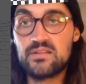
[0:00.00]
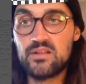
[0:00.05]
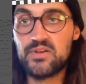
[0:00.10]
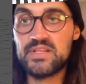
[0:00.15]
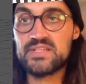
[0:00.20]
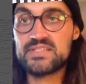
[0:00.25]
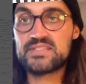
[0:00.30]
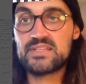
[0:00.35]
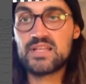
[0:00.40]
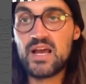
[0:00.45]

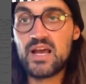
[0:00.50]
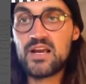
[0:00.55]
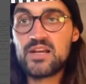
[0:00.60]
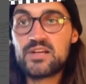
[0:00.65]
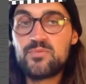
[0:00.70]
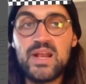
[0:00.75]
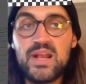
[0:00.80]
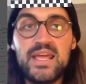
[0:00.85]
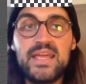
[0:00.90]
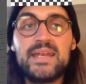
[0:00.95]

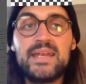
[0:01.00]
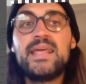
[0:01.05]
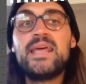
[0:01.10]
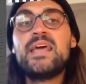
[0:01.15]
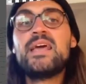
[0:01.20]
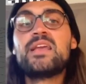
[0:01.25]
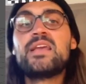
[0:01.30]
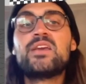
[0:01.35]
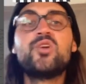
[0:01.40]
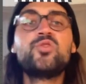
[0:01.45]
start plane,
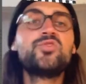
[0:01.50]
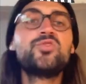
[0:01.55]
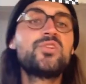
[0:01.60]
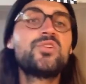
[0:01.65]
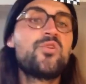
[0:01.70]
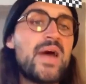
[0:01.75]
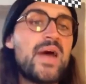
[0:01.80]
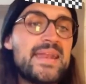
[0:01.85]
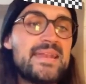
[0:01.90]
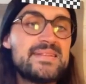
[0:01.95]
go to
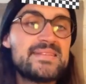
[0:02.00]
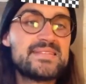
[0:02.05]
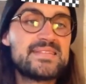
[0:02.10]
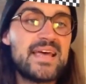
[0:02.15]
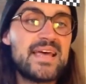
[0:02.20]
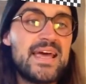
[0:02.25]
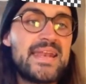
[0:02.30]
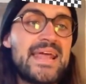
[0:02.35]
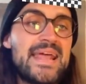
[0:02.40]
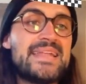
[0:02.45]
the right hand
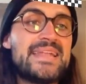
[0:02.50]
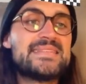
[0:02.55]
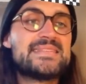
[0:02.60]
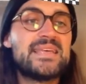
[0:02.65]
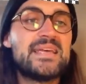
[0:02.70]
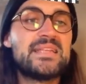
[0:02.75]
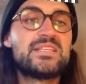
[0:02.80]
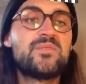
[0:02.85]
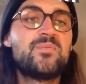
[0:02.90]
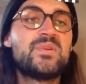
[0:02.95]
side and
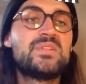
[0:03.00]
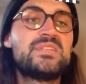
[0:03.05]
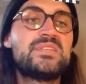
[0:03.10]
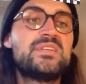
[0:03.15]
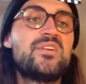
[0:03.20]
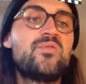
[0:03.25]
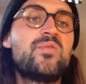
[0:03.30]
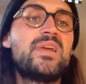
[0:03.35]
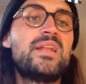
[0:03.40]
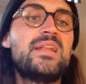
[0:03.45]
set the
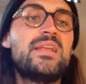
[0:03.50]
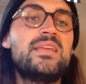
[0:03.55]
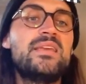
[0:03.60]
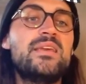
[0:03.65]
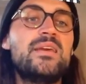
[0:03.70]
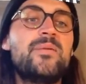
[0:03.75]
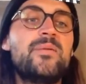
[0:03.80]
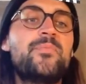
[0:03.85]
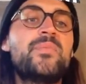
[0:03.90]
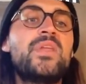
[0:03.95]
material
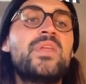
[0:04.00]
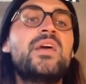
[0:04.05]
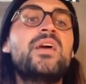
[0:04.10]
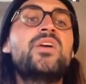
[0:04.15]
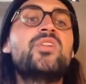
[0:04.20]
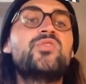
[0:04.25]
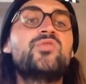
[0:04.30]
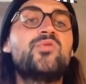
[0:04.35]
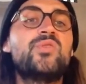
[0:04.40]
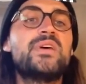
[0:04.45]
here
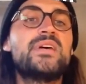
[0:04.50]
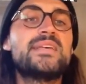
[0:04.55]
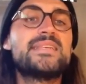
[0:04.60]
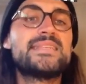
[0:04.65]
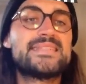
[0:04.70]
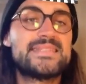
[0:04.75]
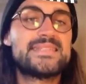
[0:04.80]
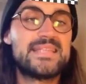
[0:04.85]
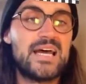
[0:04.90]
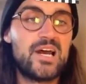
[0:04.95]
to the
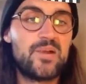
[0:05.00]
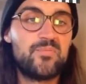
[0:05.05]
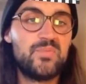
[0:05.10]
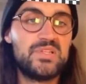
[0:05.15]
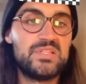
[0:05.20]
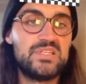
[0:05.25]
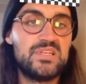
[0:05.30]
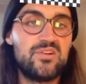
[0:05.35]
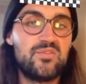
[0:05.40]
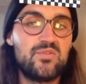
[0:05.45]
start
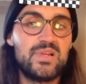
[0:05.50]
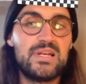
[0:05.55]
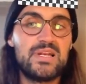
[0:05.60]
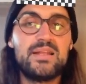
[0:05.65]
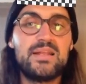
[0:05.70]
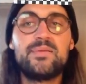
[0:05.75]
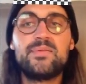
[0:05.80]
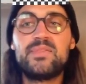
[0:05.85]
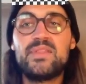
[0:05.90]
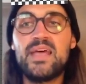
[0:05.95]
material.
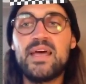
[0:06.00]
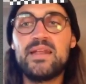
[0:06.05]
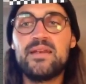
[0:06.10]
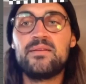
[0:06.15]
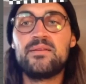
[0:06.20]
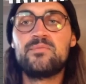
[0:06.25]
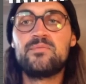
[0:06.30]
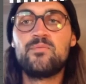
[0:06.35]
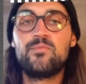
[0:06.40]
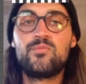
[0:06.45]

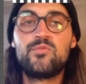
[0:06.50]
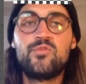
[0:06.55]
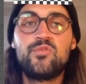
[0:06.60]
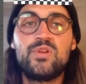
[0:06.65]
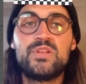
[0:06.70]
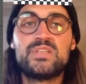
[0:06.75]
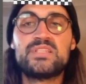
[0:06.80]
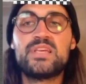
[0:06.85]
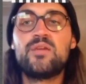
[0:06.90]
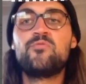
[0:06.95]
Then do
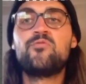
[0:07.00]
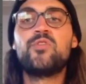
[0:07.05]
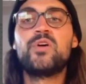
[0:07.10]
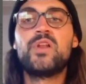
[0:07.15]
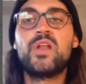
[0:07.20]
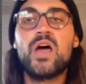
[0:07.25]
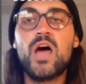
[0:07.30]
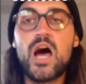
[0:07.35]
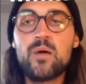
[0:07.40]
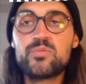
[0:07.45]
the same for
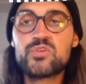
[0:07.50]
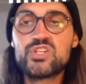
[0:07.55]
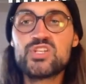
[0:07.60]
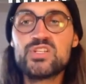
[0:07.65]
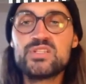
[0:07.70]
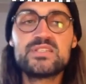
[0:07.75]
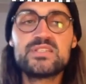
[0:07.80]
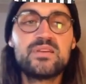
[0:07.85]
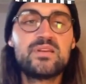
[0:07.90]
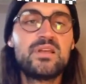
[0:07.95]
the
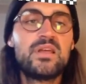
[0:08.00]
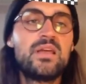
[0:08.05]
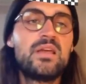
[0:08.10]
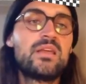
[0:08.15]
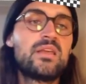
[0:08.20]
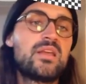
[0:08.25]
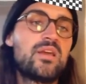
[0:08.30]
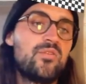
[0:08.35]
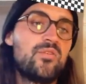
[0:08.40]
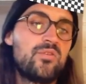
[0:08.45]
options,
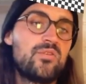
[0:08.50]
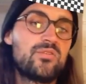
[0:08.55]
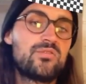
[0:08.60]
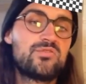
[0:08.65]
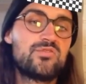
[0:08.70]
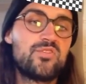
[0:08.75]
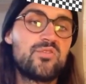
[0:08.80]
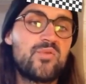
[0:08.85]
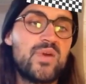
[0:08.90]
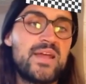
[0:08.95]
go
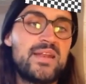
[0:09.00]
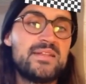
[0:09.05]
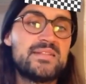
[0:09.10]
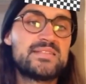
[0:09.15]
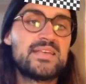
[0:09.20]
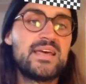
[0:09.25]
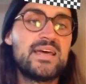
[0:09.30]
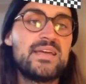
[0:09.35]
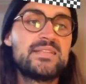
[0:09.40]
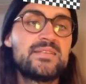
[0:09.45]
to the right hand
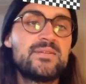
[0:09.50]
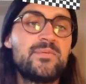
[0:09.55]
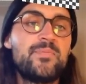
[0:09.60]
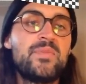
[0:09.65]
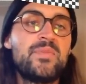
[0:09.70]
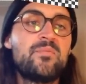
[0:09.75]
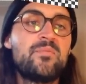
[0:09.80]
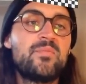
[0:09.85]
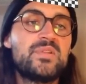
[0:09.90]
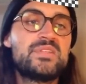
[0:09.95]
side,
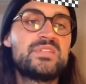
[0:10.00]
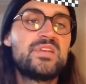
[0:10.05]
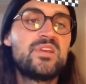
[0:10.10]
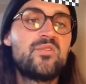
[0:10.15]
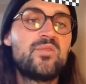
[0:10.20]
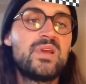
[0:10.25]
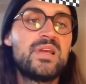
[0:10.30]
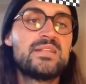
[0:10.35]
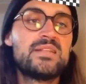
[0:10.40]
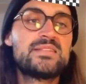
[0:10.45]

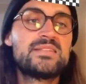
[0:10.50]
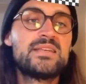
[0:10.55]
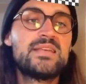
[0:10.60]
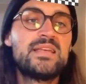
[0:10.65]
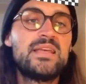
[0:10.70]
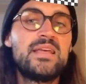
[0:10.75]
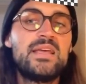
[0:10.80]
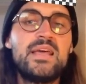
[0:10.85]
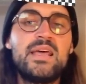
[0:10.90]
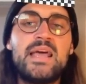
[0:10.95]
materials,
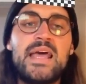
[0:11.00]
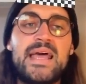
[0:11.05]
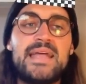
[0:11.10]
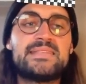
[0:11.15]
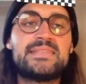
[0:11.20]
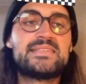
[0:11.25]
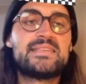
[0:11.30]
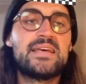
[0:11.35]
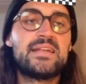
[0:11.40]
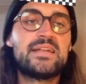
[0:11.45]

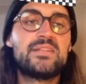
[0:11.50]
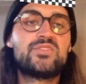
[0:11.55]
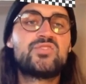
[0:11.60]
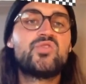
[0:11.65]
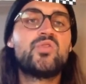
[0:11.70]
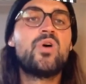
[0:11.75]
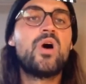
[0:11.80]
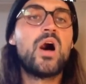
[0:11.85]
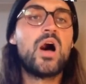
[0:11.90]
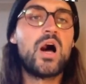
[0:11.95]
and set it
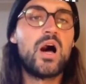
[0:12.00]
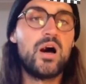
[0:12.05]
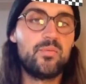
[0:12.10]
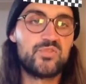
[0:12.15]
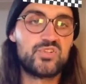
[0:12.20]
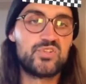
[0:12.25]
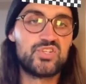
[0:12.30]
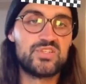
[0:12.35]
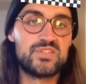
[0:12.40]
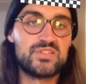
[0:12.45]
to
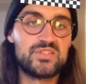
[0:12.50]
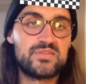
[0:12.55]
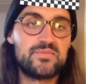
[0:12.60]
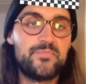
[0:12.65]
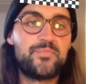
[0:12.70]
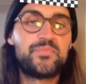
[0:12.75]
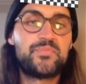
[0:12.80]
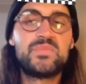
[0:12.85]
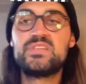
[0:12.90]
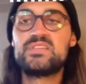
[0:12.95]
options.
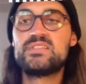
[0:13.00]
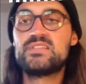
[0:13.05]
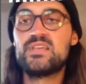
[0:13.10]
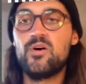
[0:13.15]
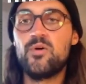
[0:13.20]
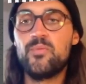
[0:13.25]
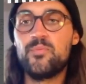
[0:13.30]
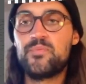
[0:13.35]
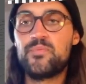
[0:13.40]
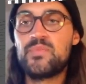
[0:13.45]

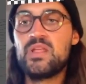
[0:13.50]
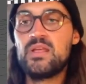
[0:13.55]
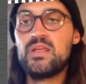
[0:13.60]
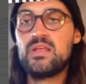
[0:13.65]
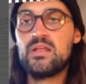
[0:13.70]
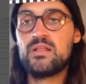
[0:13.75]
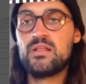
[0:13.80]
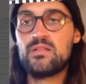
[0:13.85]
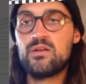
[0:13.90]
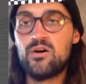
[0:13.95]
So
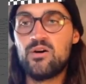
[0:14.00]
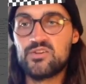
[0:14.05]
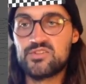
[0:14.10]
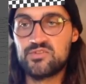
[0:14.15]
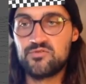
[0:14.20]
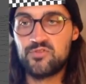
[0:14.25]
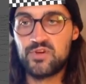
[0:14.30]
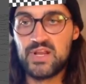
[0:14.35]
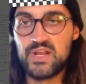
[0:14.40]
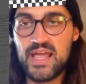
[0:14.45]

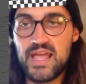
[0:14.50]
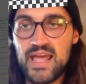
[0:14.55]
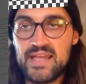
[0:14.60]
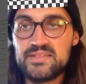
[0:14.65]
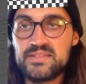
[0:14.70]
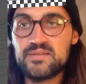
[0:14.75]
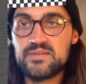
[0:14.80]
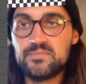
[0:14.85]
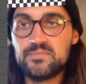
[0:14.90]
also for the end,